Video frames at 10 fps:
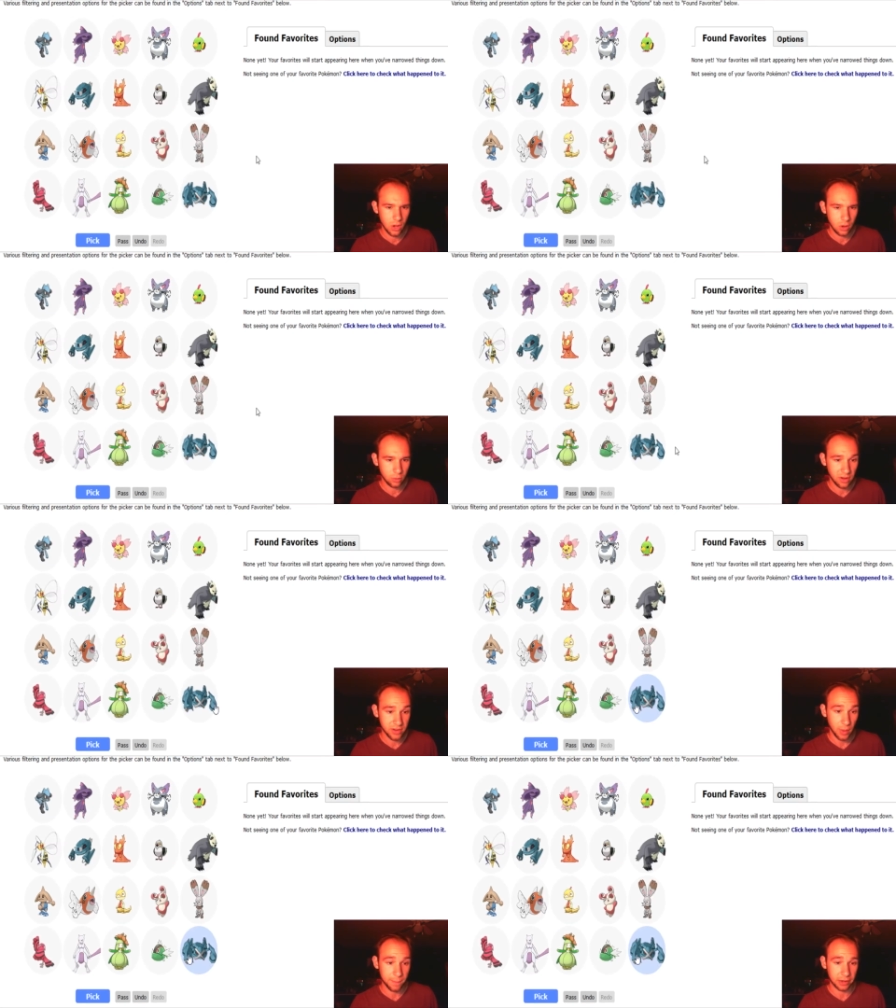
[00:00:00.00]
We have
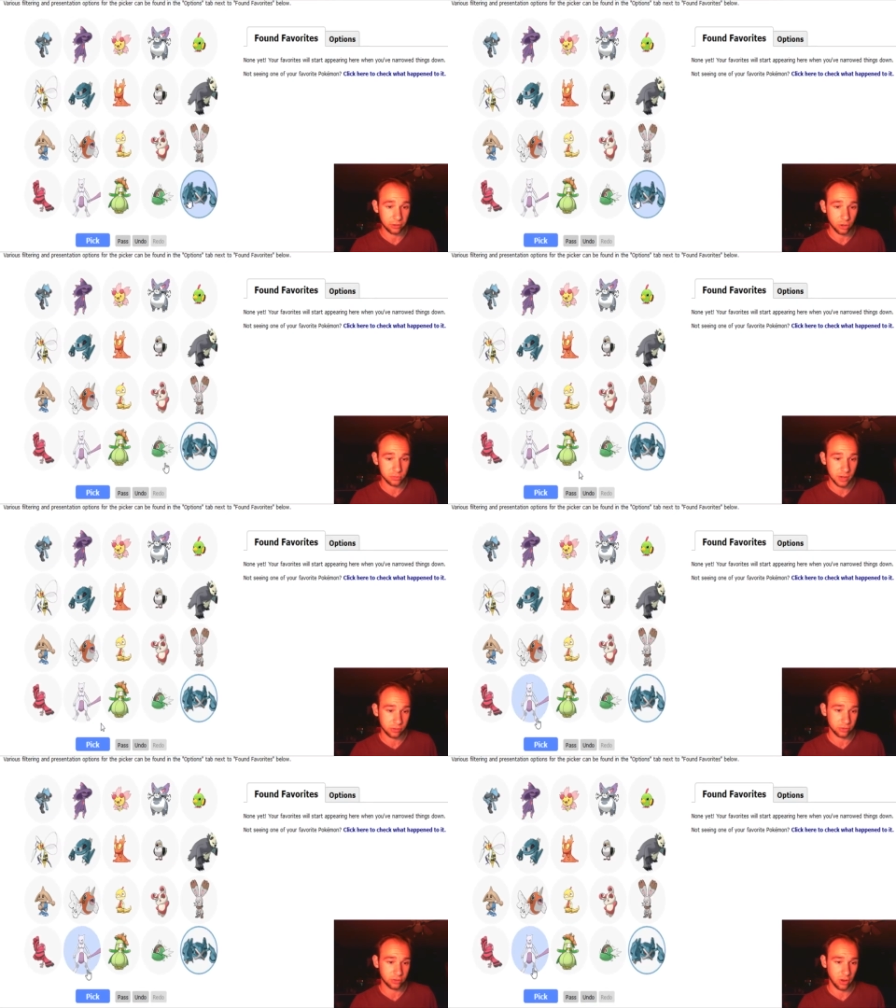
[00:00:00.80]
down Metagross.
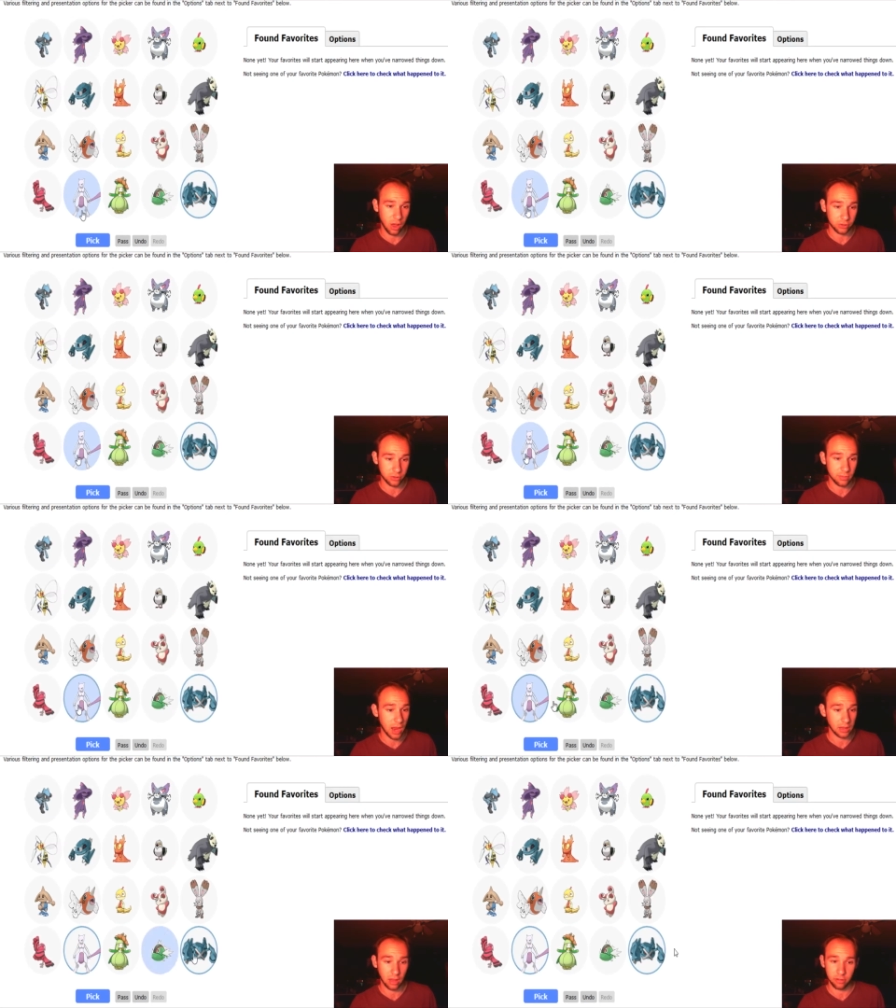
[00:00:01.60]
Metagross is awesome. I
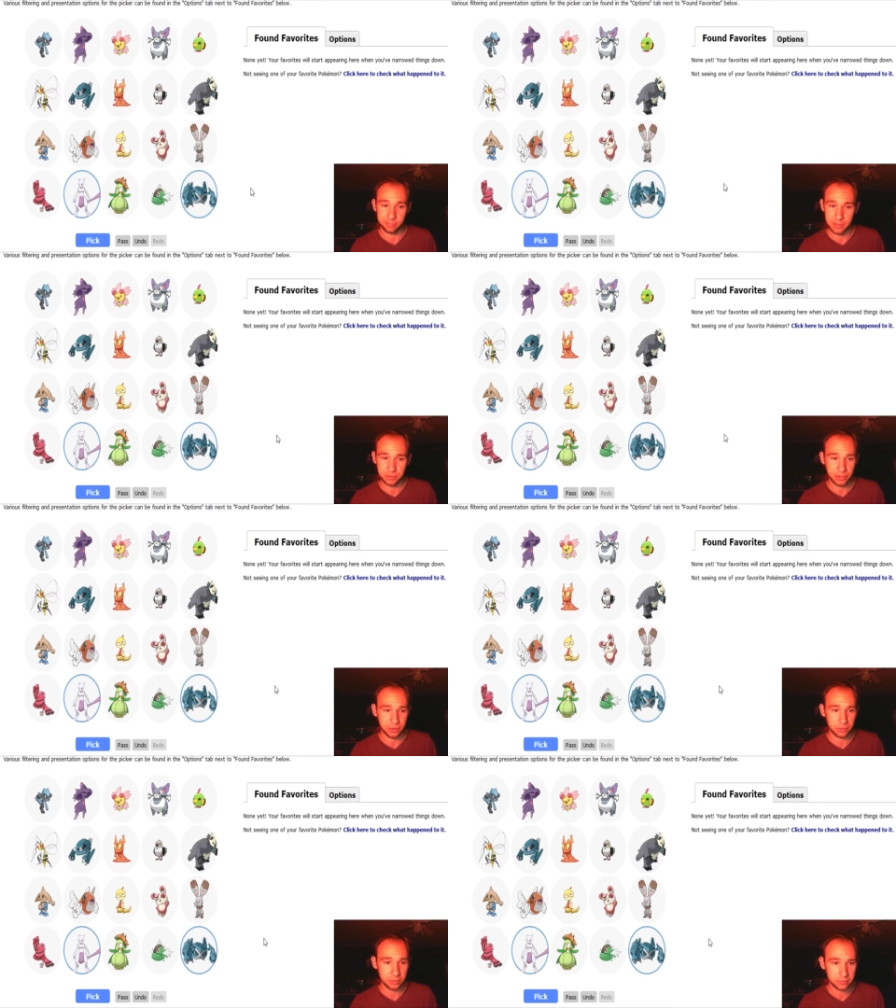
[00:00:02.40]
love
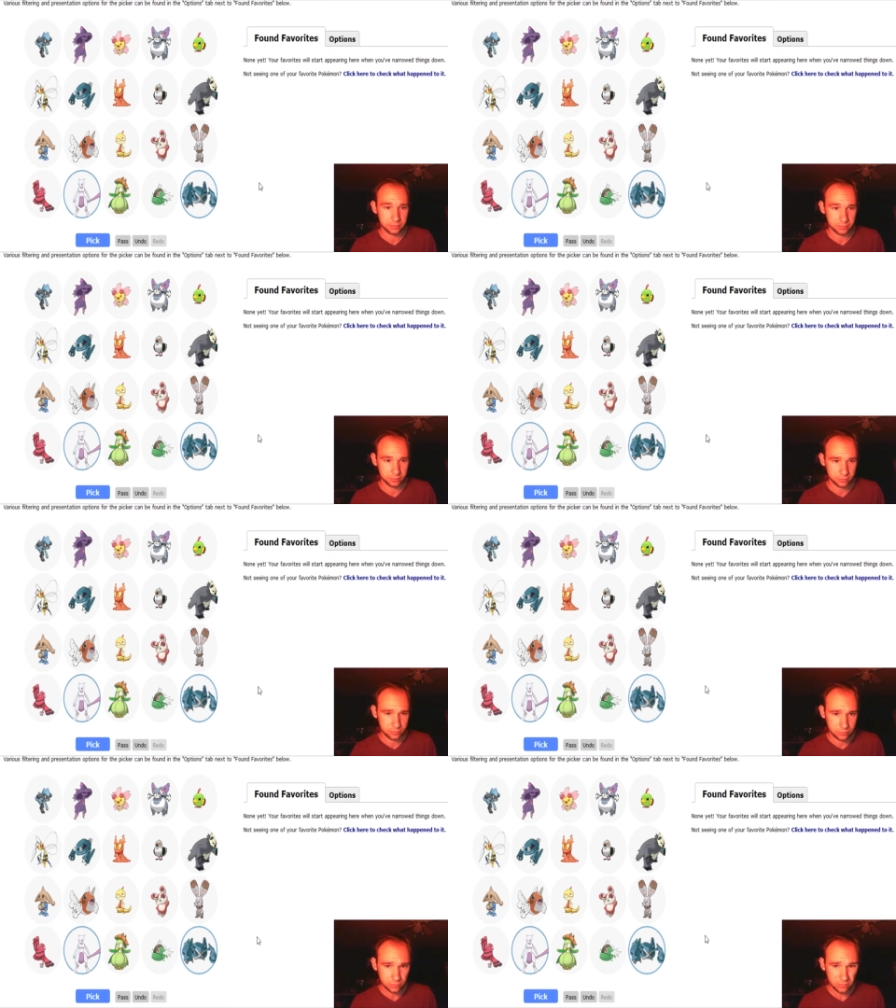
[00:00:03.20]
Mewtwo.
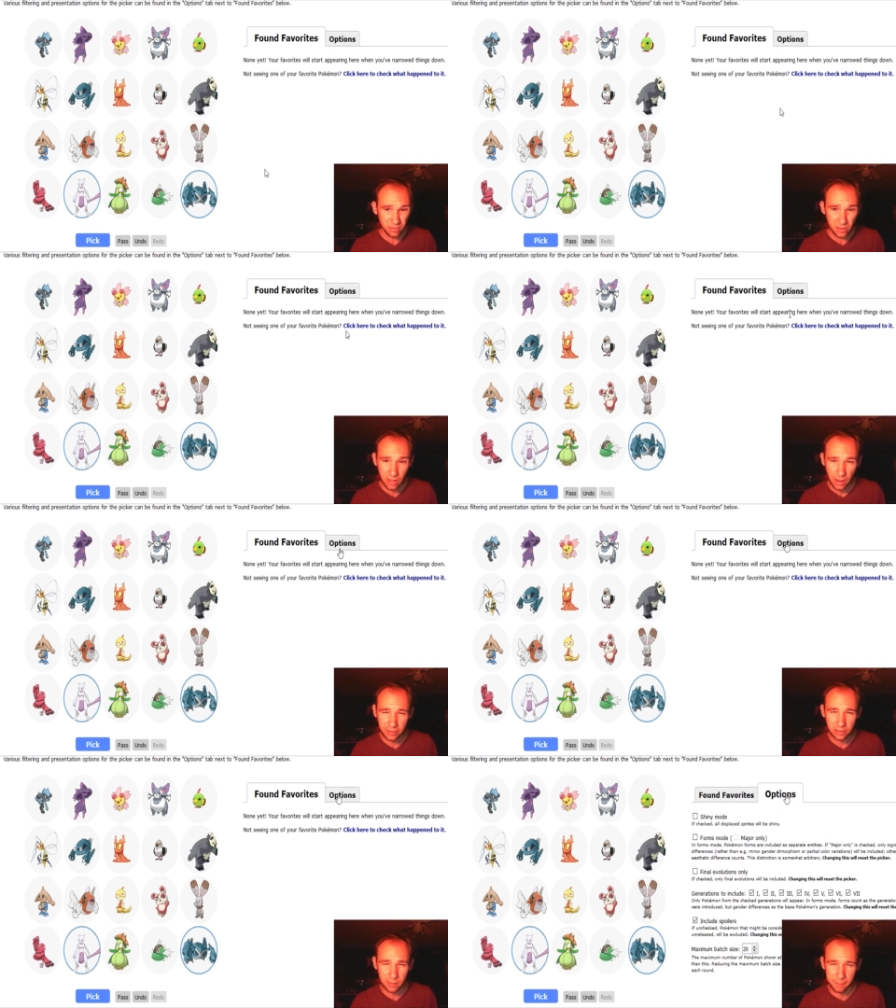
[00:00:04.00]
I think
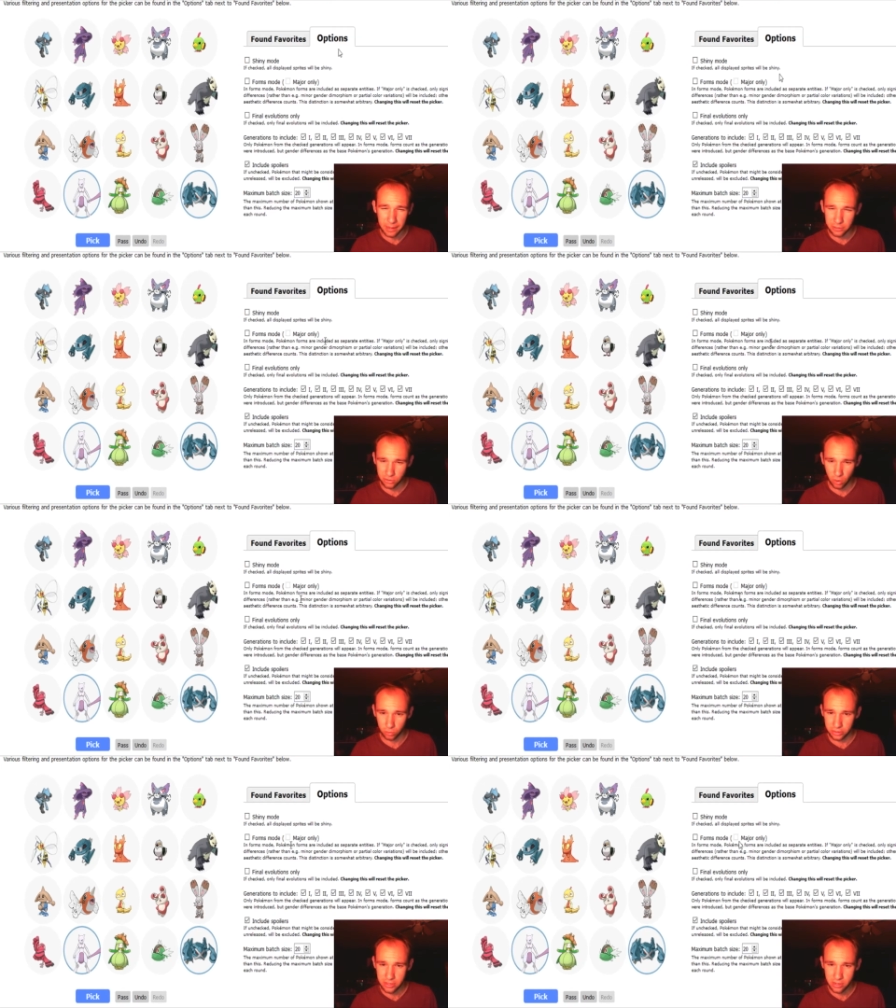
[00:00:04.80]
in the major
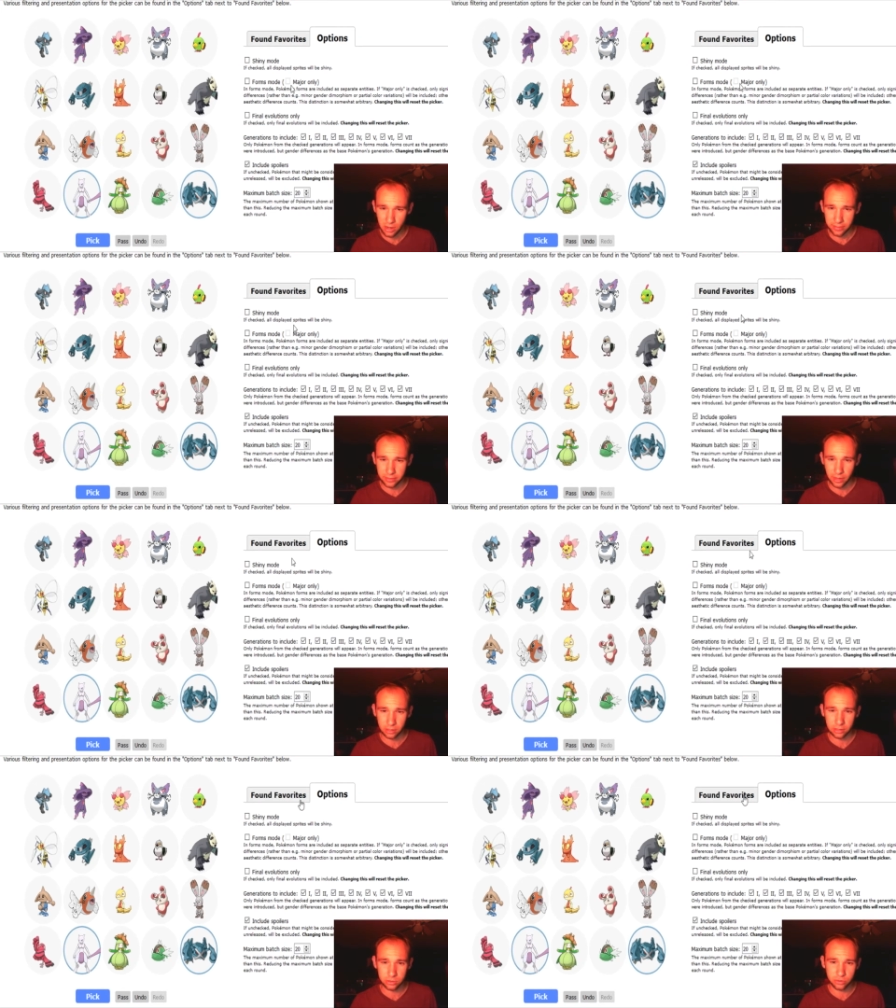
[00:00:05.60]
only here, I think that
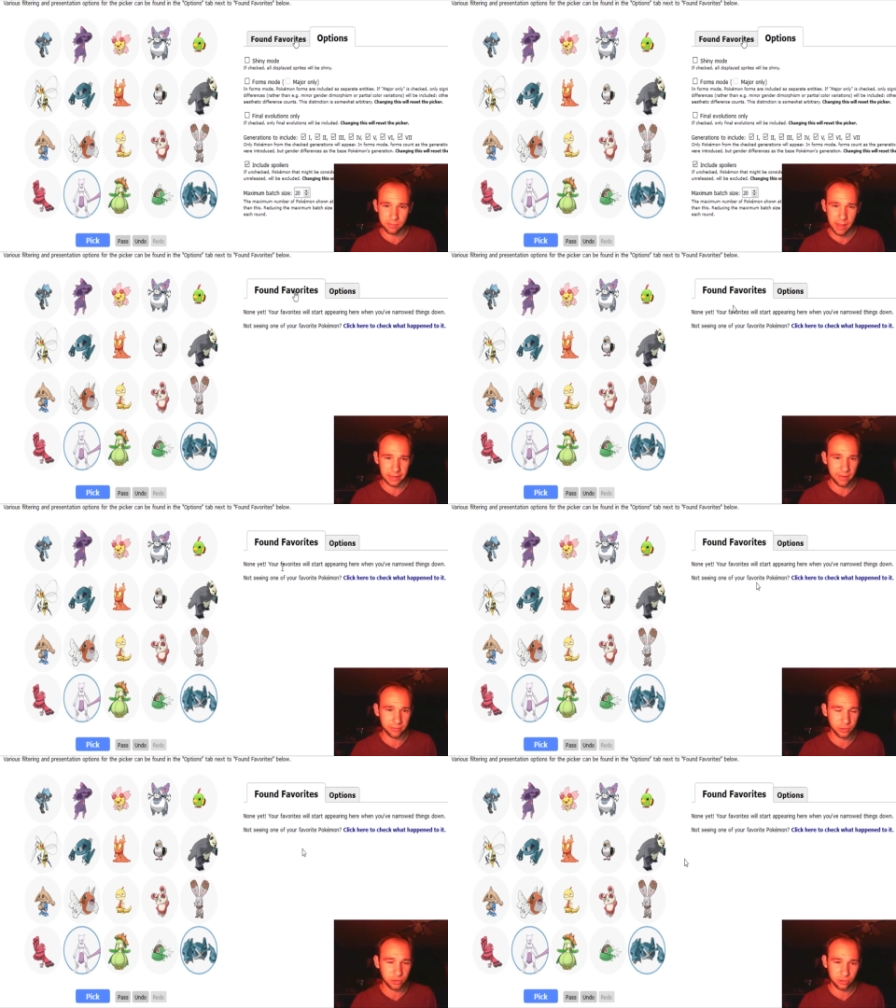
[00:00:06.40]
includes Mega
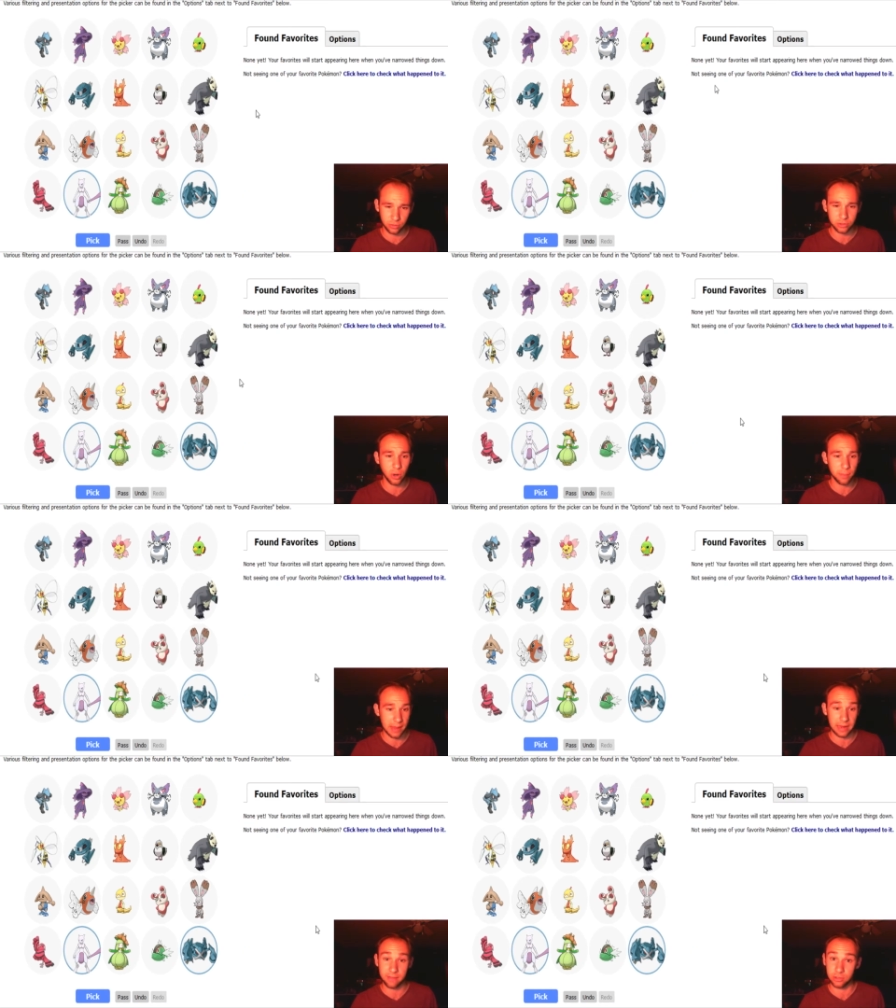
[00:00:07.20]
Evolutions, so it'll show
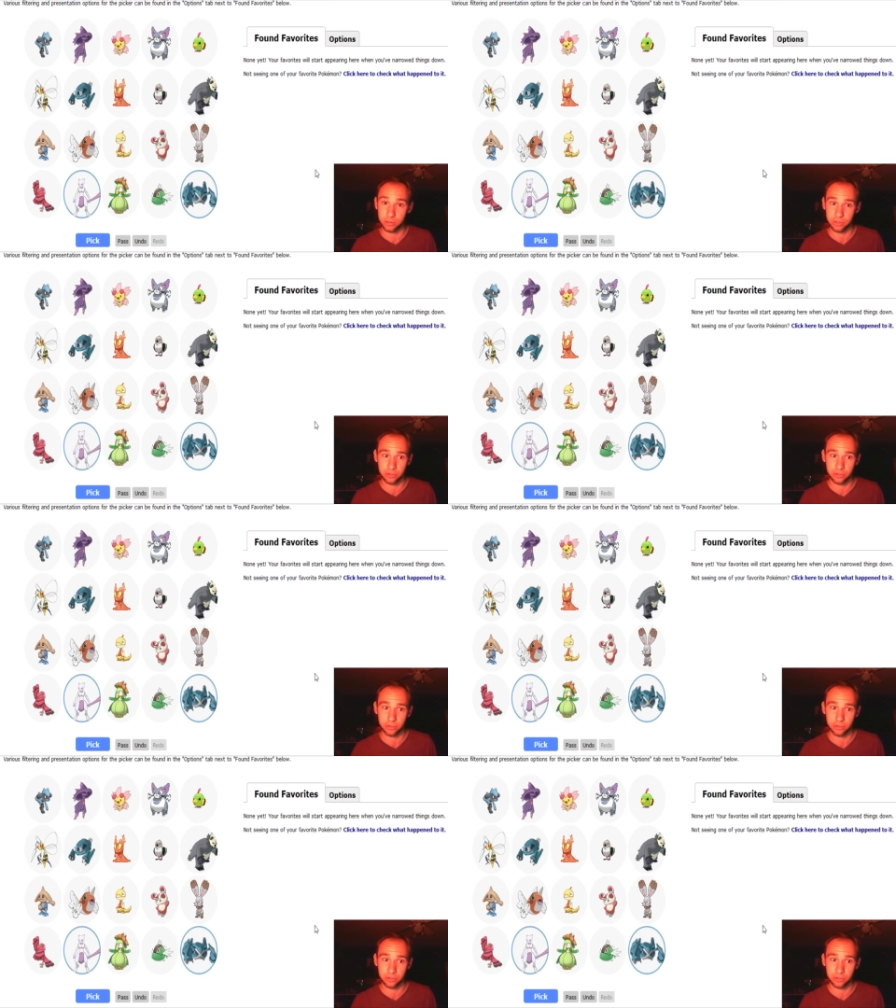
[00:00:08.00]
Mega Evolutions